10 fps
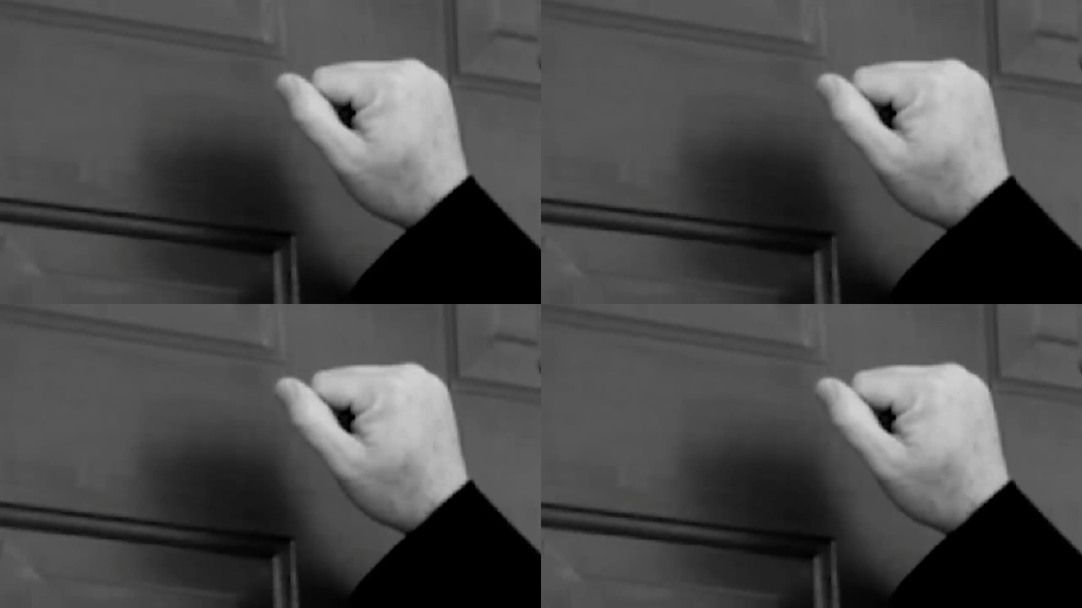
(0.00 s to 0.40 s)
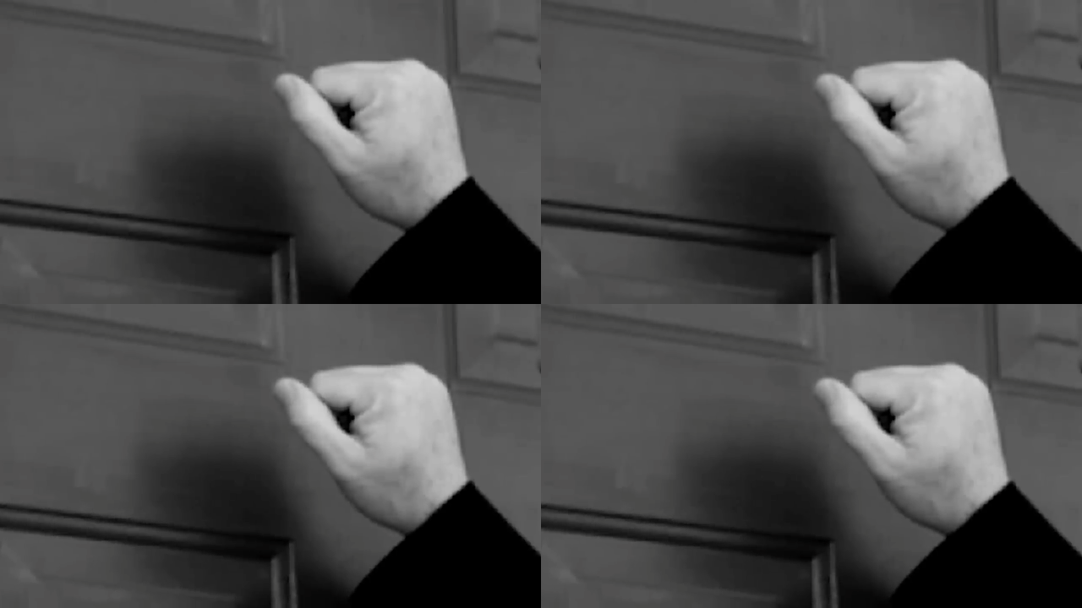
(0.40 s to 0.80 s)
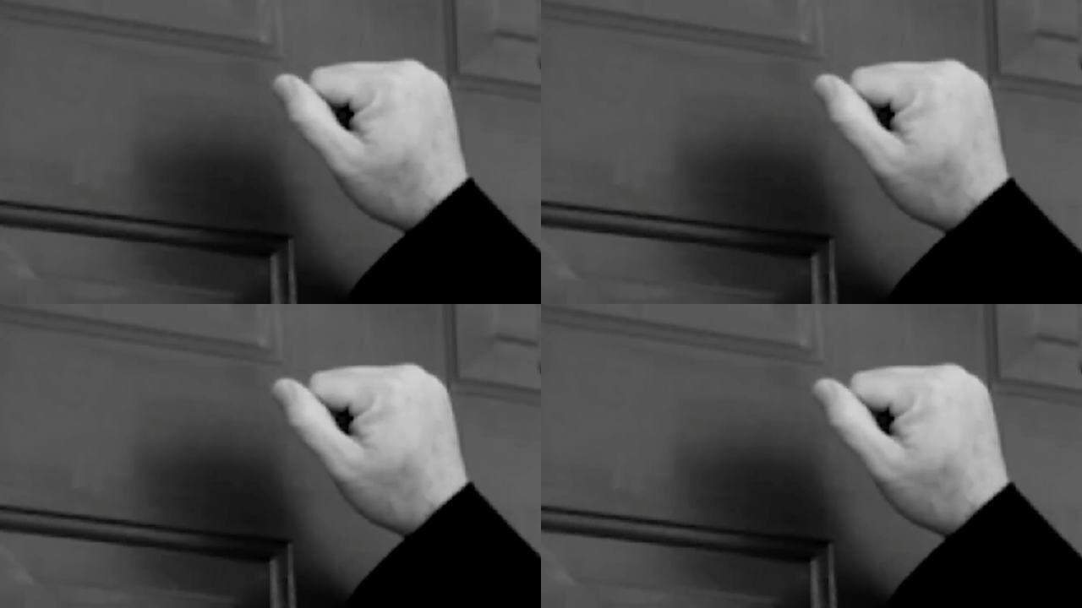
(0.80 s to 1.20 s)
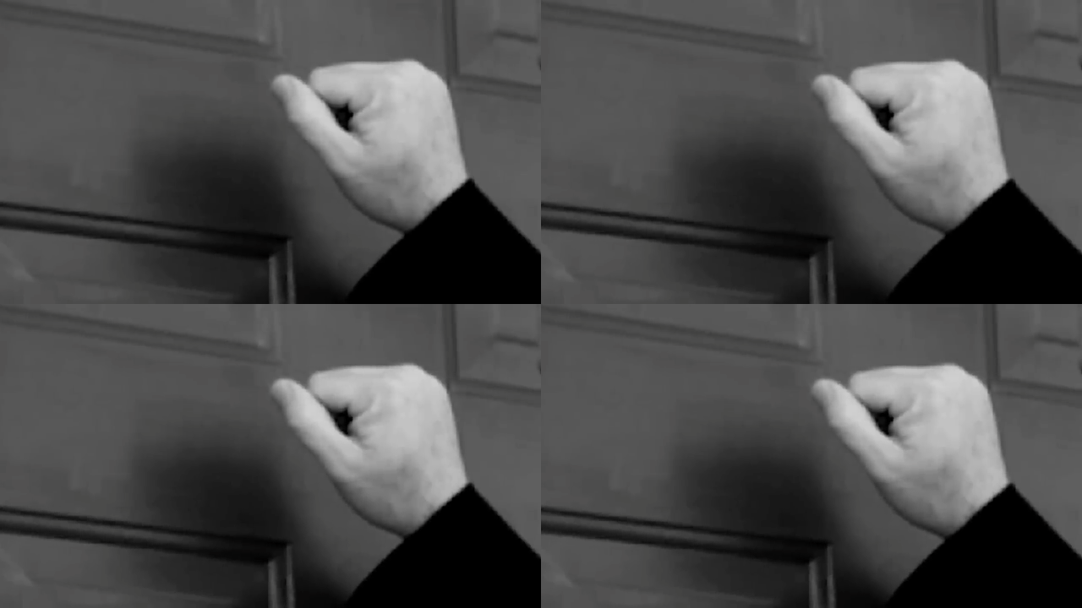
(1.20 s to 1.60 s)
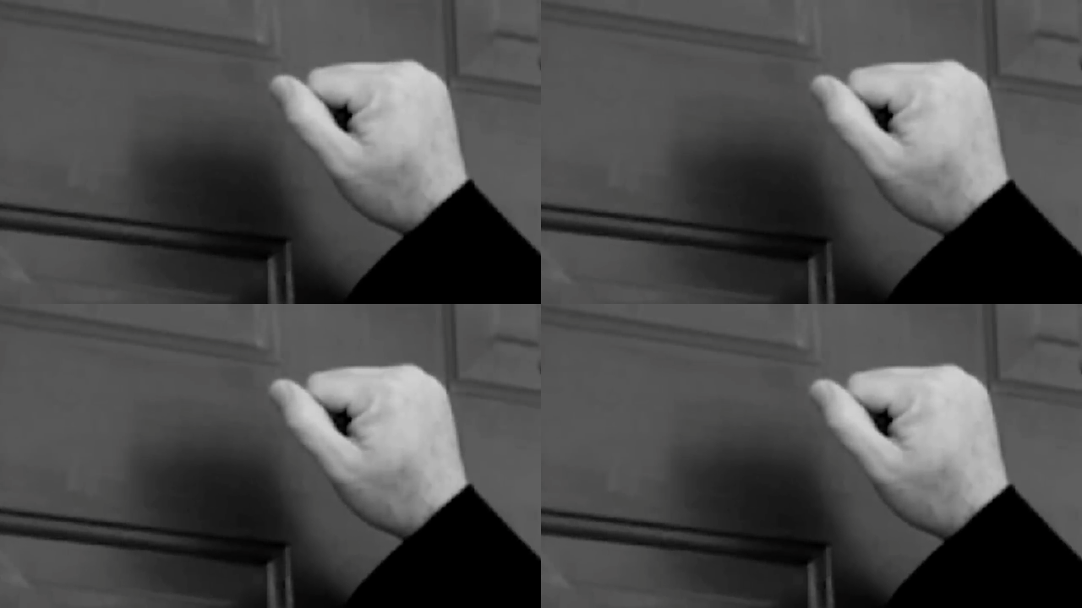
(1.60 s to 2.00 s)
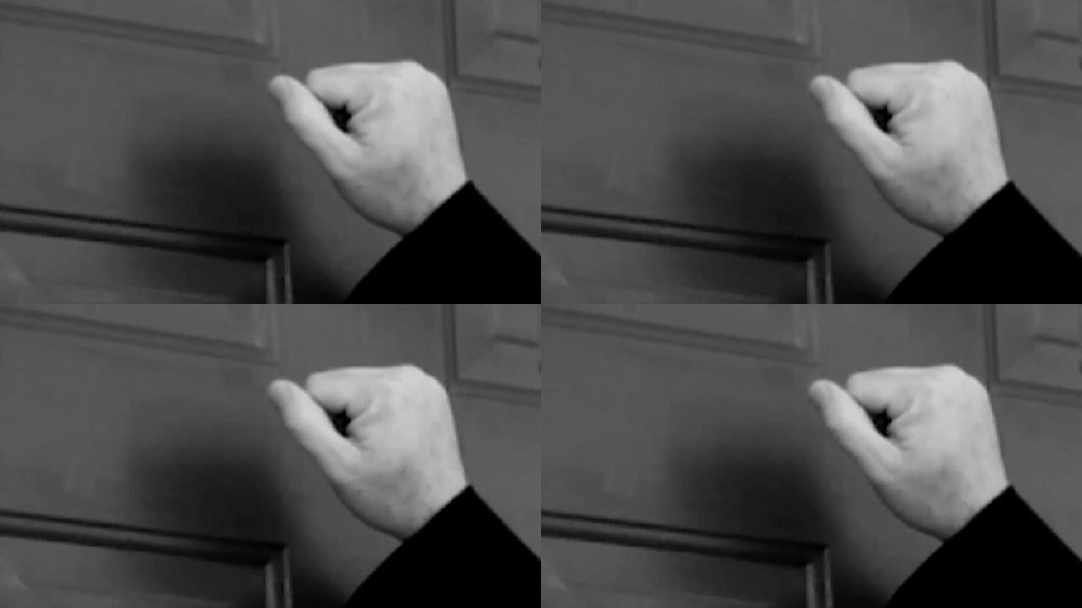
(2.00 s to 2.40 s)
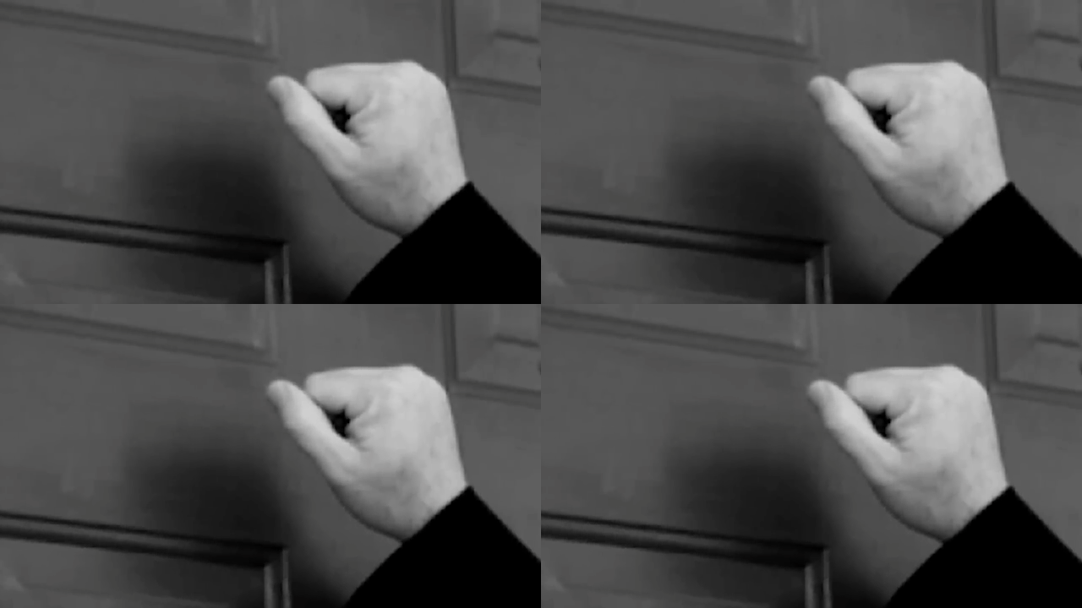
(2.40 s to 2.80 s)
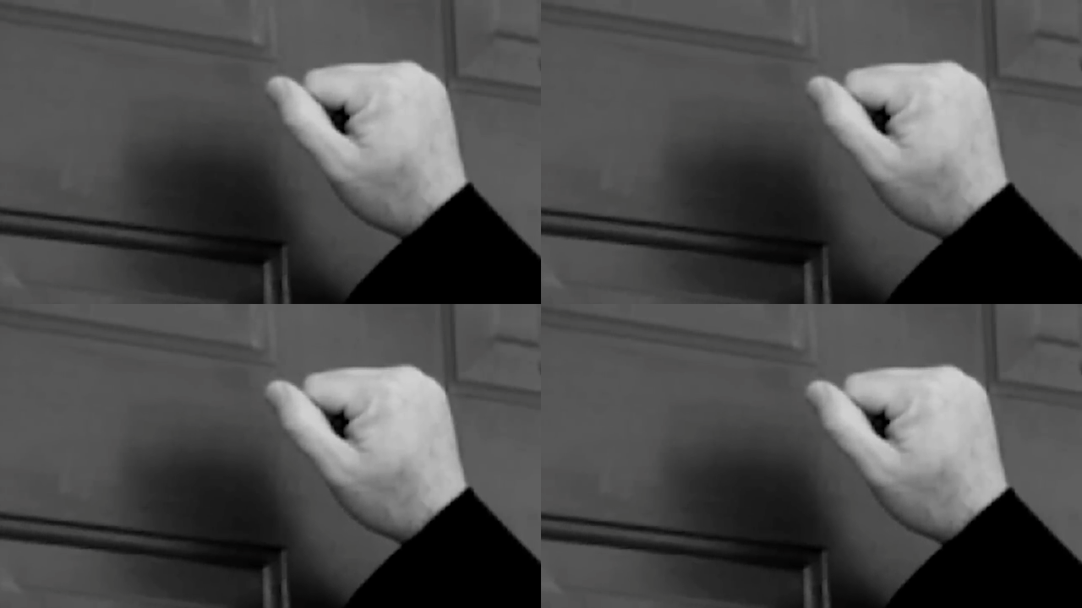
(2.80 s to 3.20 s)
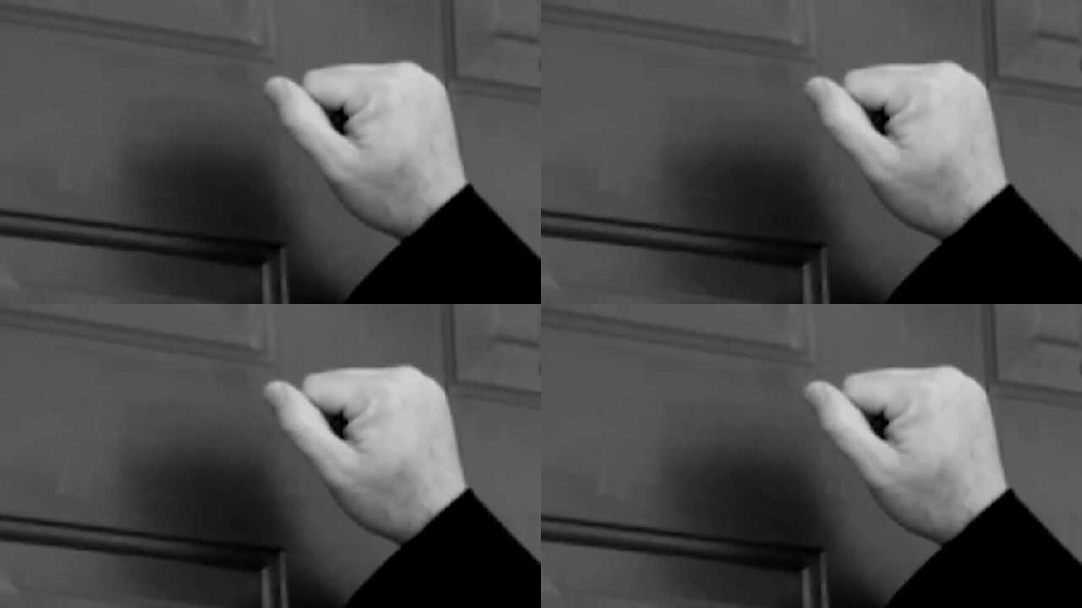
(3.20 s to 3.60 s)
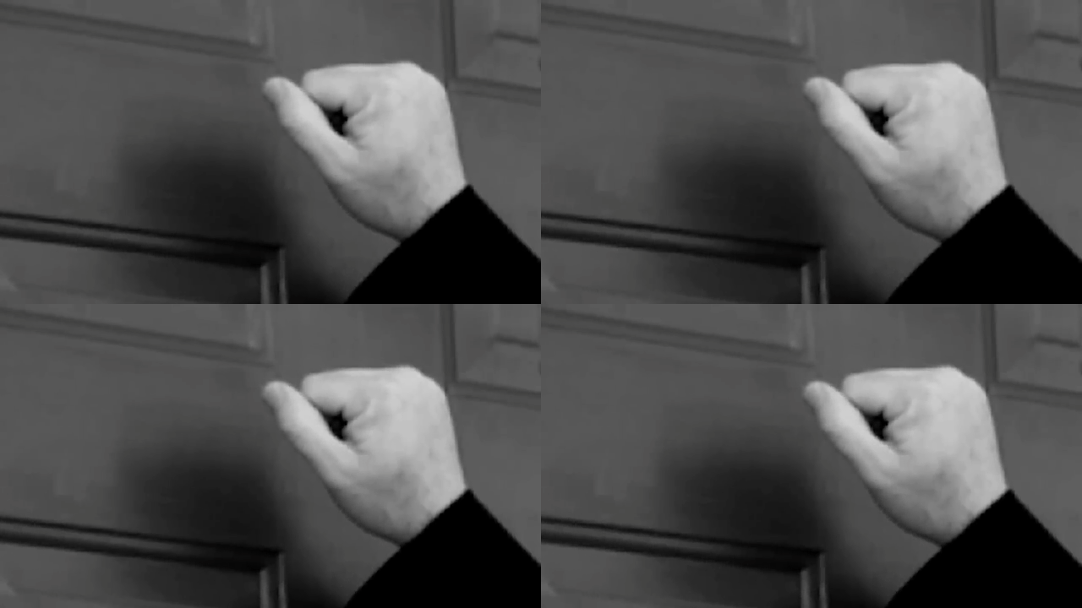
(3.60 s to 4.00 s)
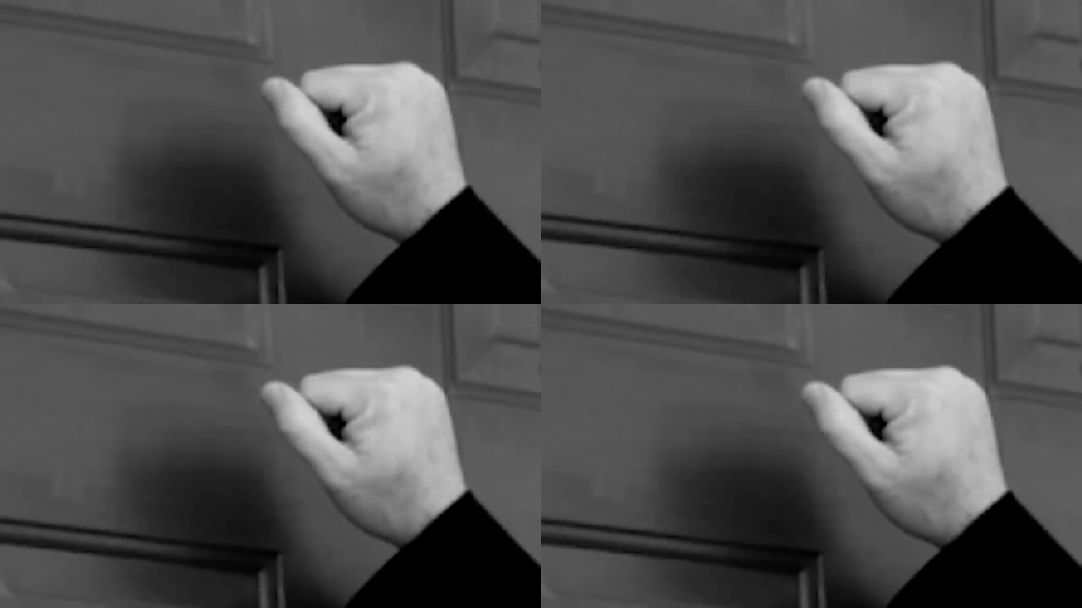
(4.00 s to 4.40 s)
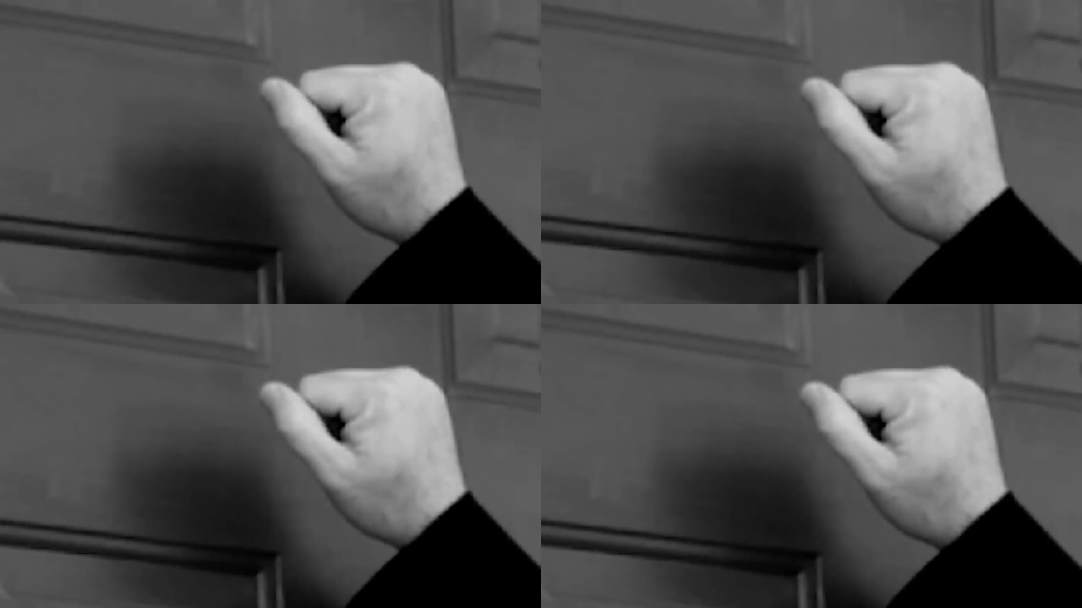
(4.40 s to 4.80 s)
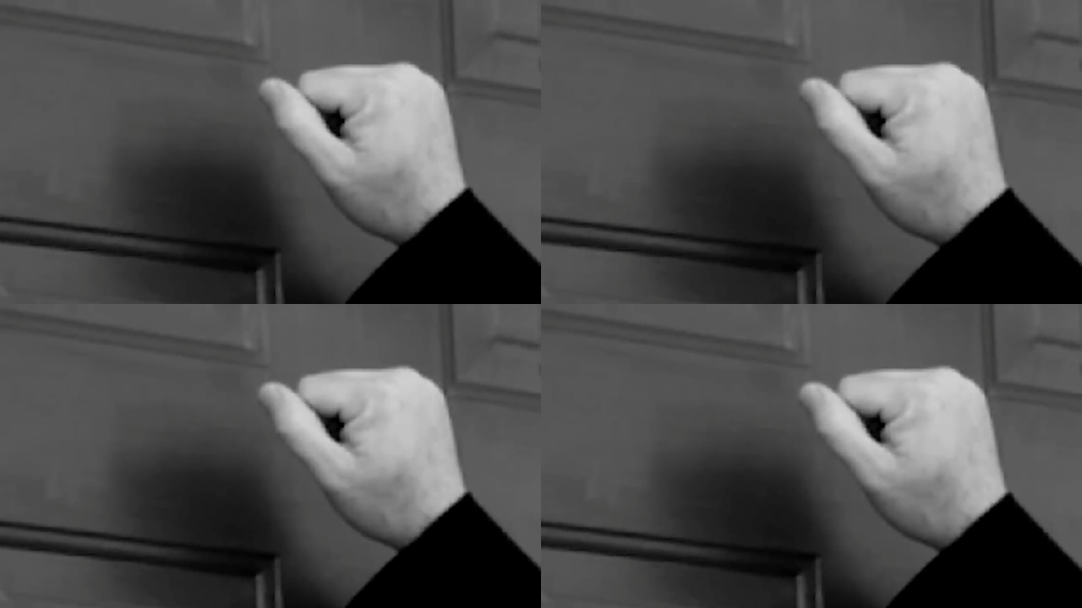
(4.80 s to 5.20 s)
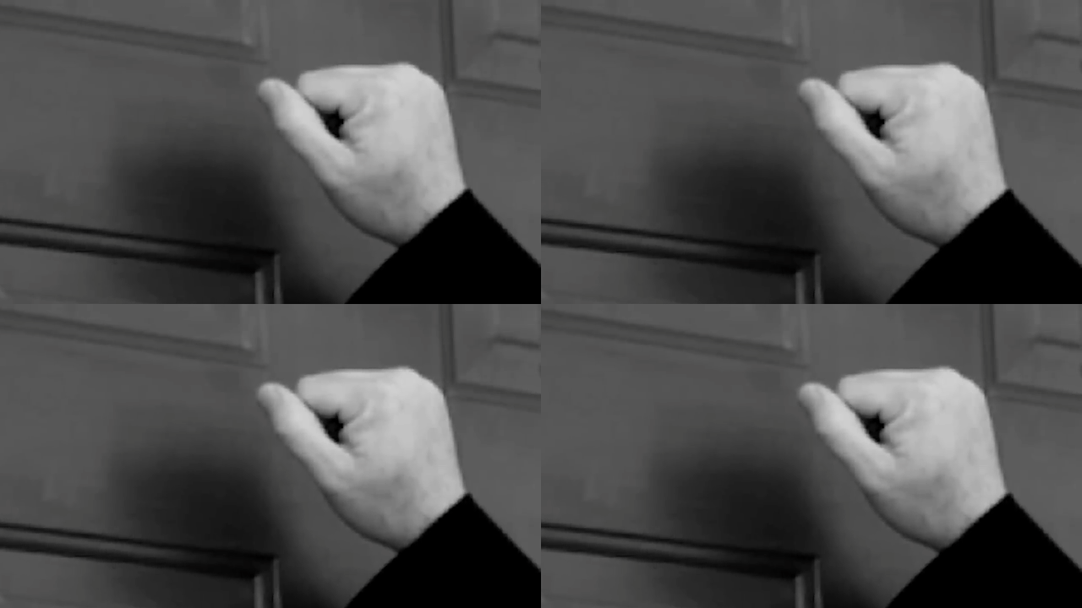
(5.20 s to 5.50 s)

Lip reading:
Nobody's mouth can be seen.